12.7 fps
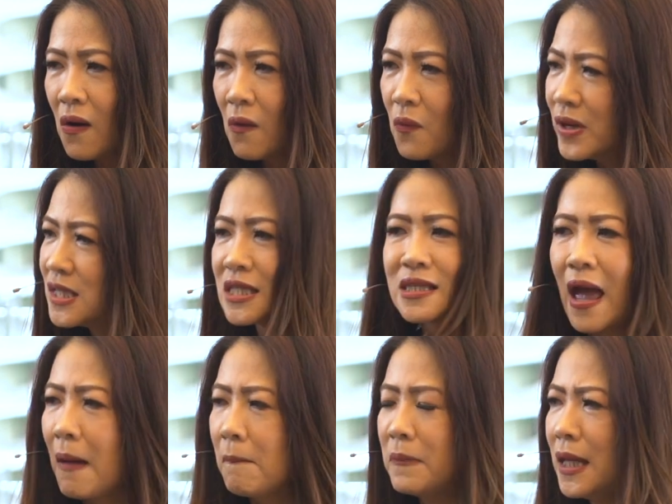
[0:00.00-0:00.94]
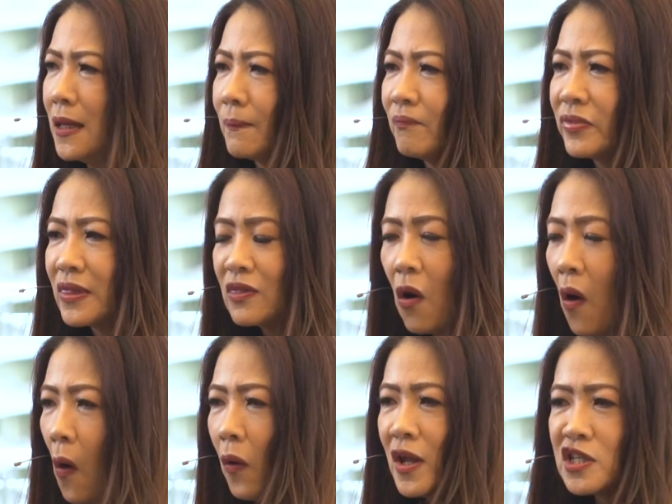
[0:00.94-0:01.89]
What does that mean? The
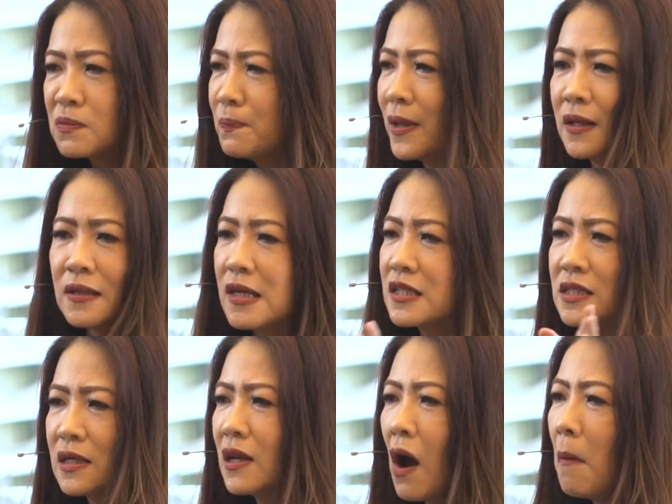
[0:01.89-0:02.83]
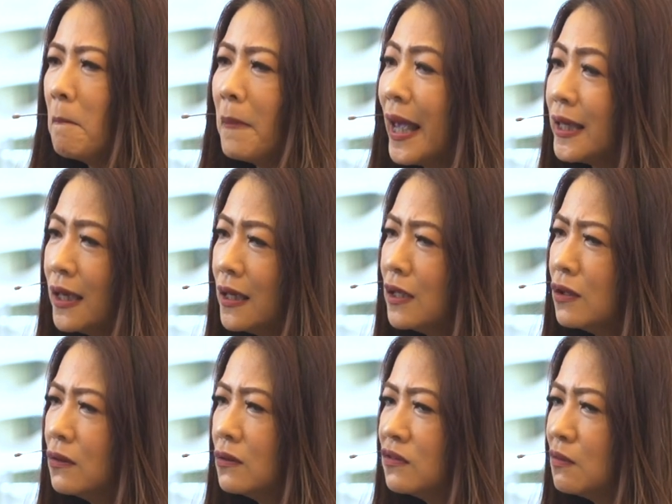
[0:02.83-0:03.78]
Holy Spirit is not making
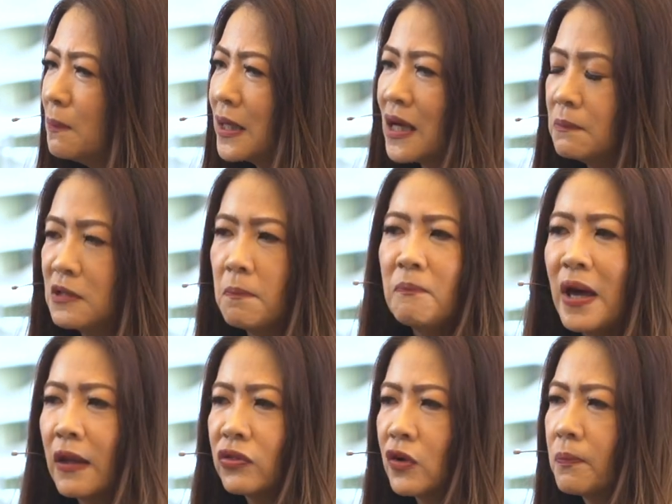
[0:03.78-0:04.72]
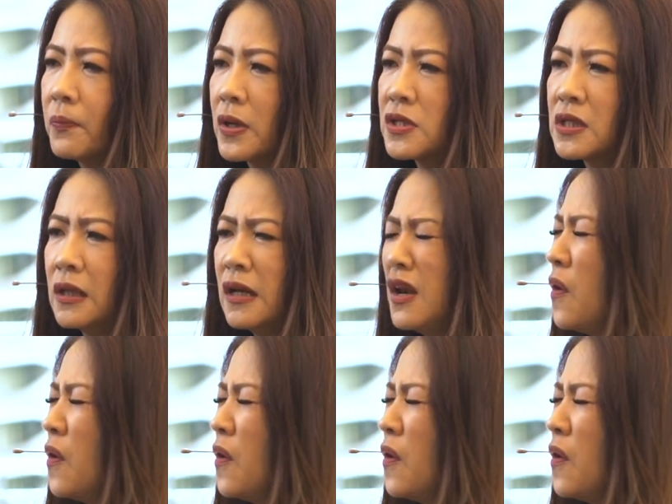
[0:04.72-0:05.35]
you to become a better person.